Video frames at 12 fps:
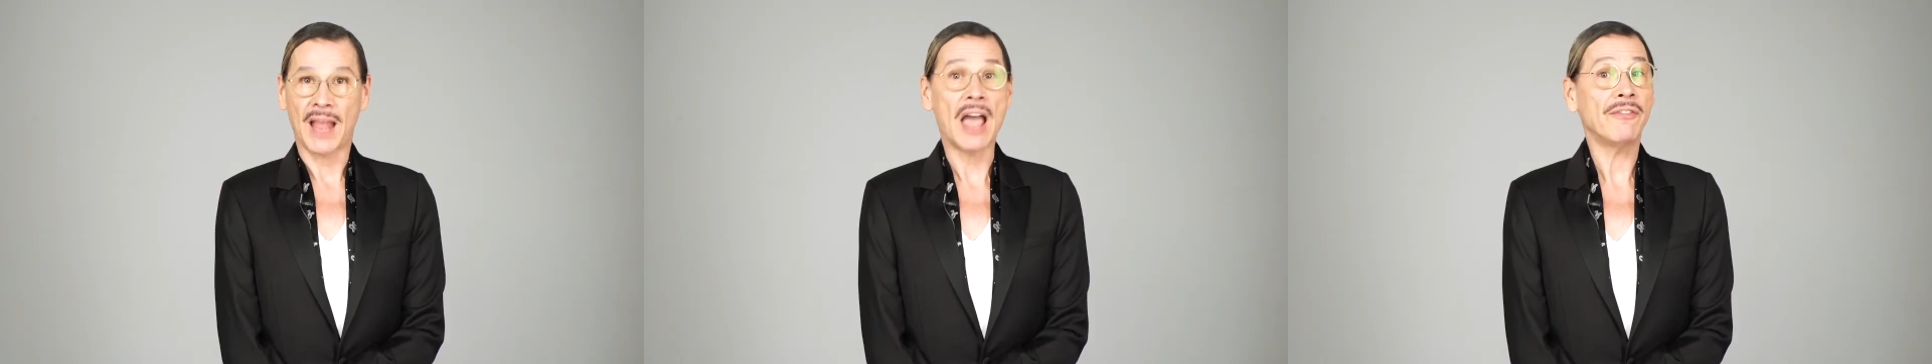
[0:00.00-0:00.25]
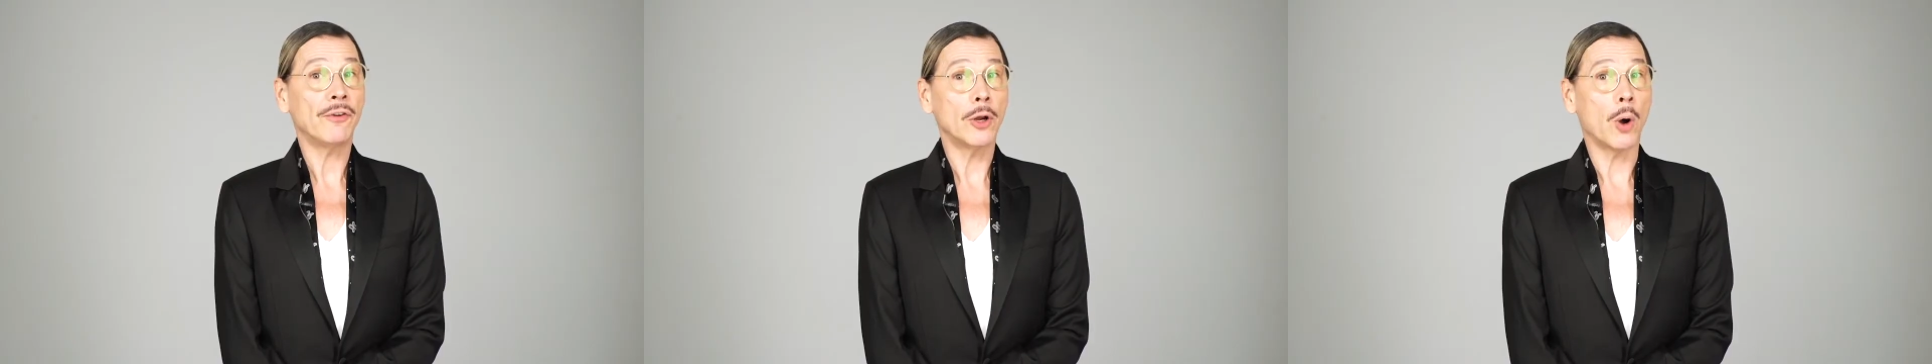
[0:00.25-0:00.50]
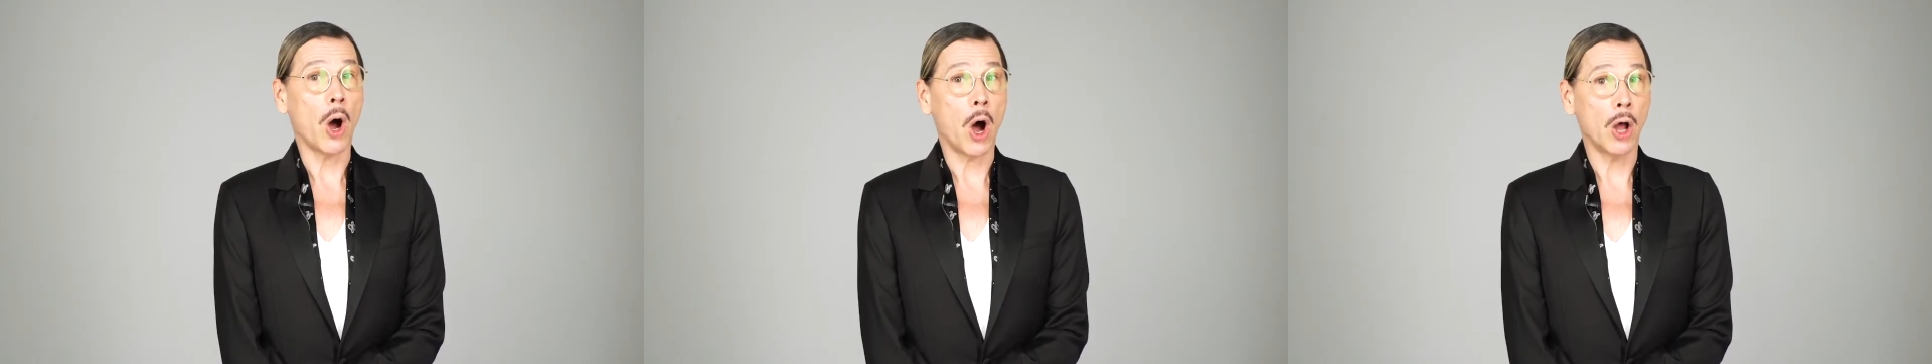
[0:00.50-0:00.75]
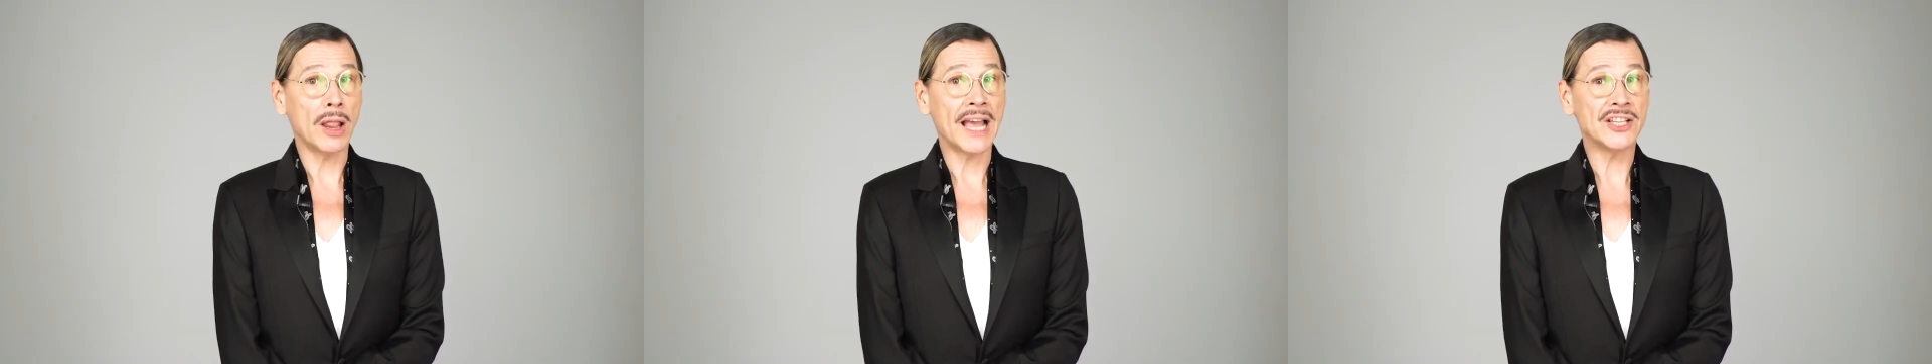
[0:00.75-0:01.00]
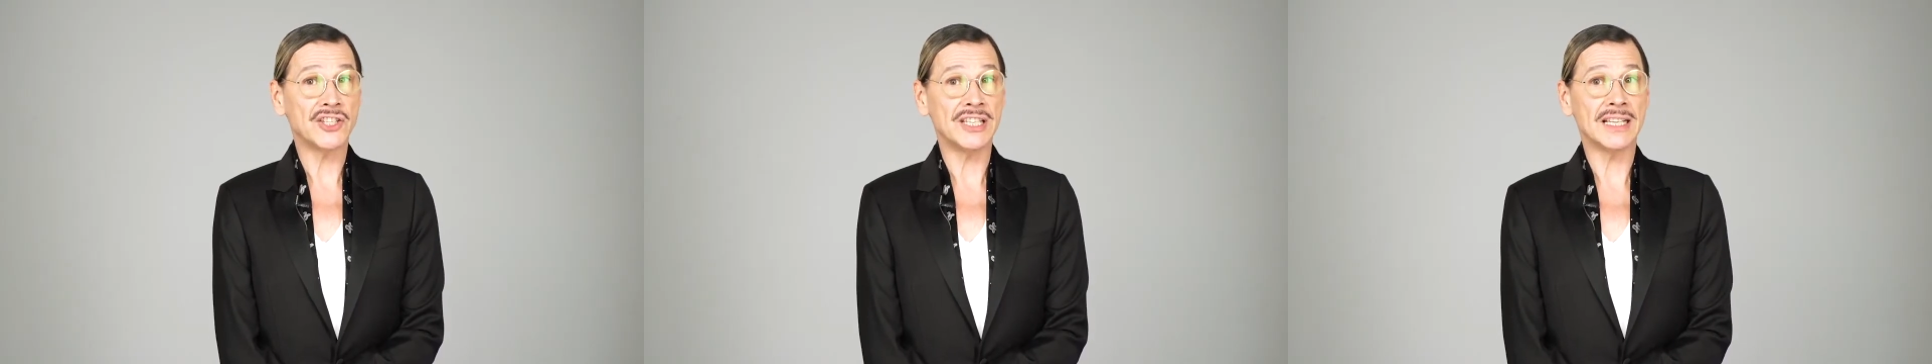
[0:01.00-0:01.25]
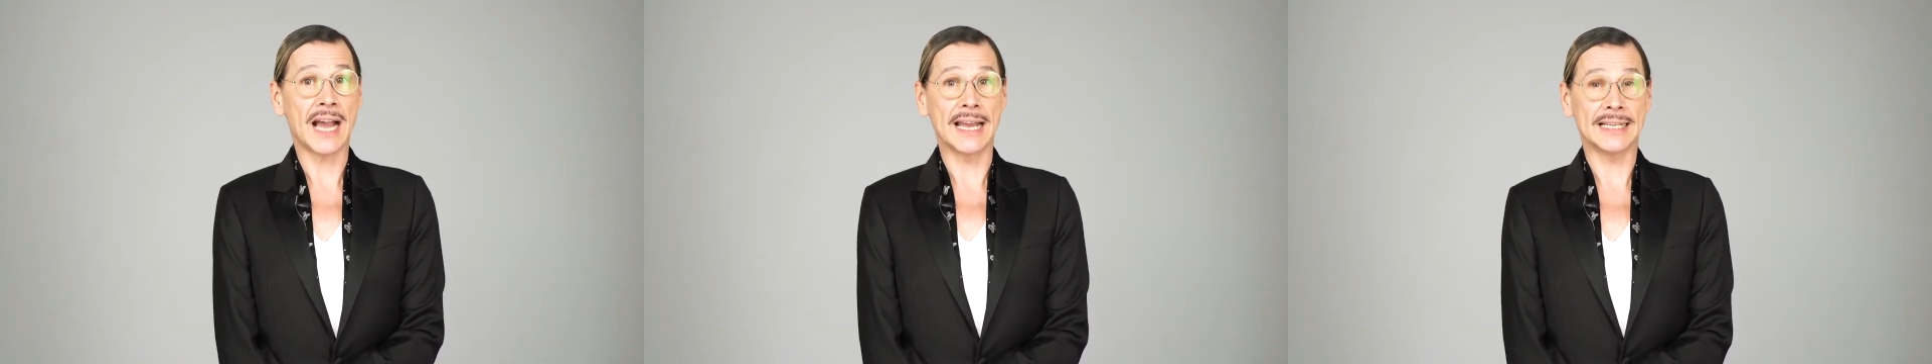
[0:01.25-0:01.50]
I follow all
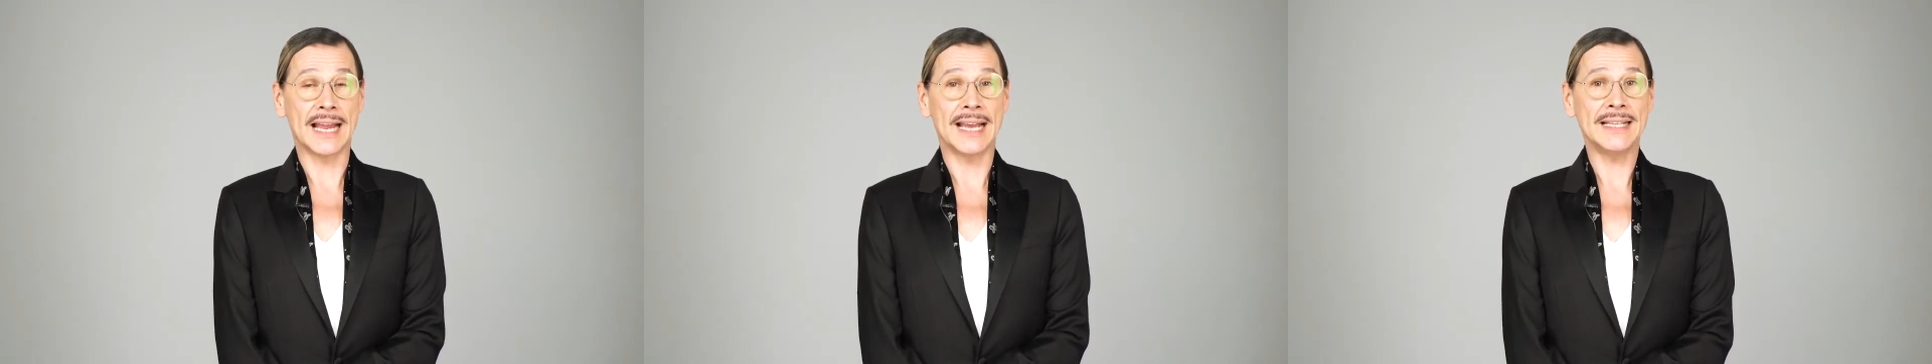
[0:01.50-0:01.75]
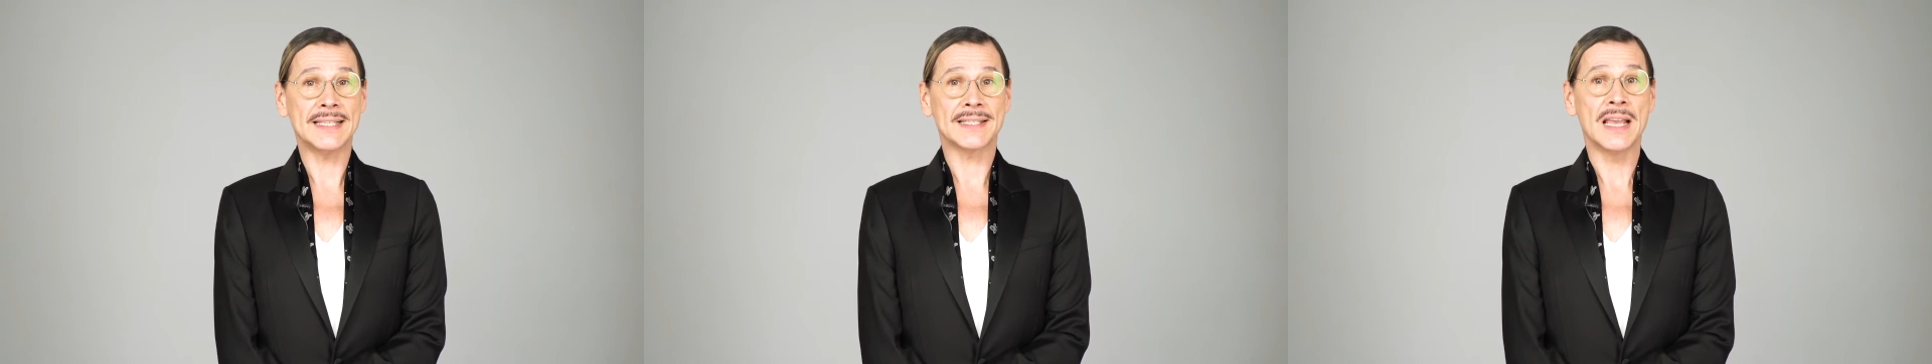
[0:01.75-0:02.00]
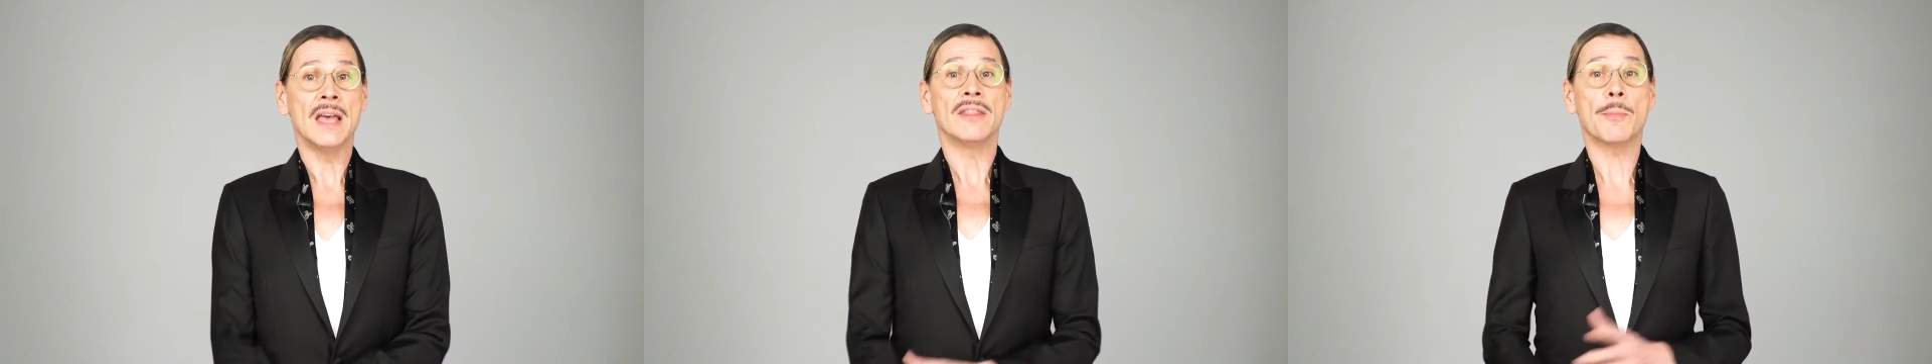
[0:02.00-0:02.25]
hygiene guidelines.